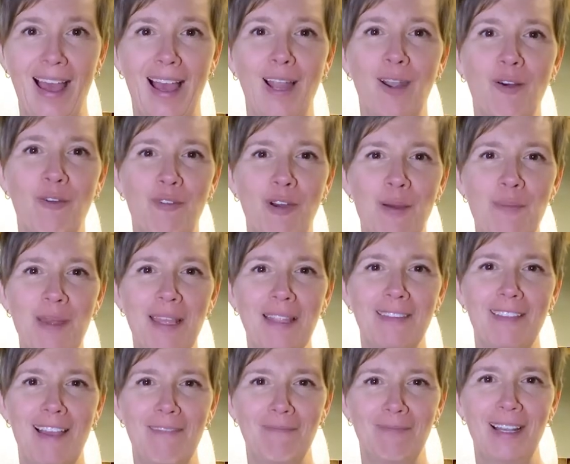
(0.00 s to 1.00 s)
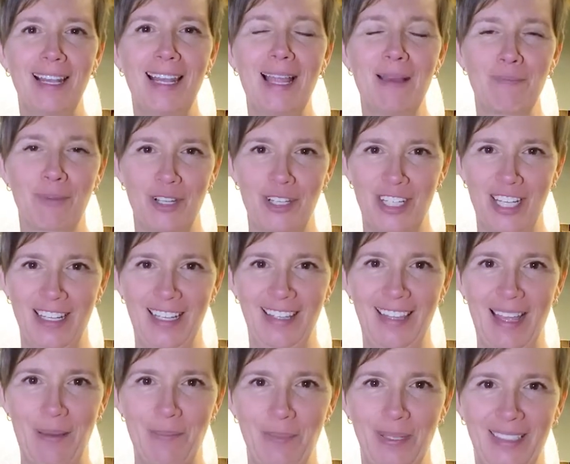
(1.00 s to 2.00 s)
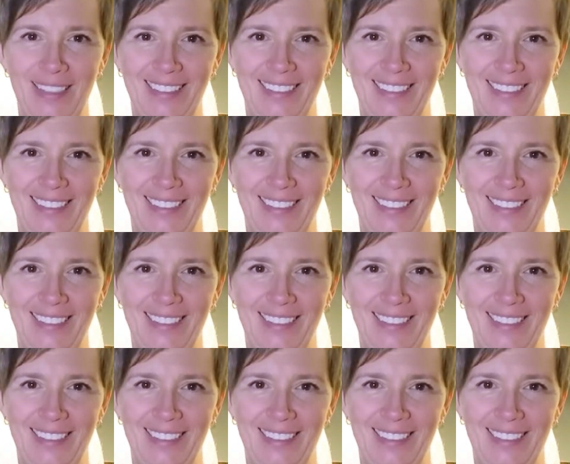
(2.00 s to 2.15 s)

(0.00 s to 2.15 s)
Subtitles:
Now let's see the next step.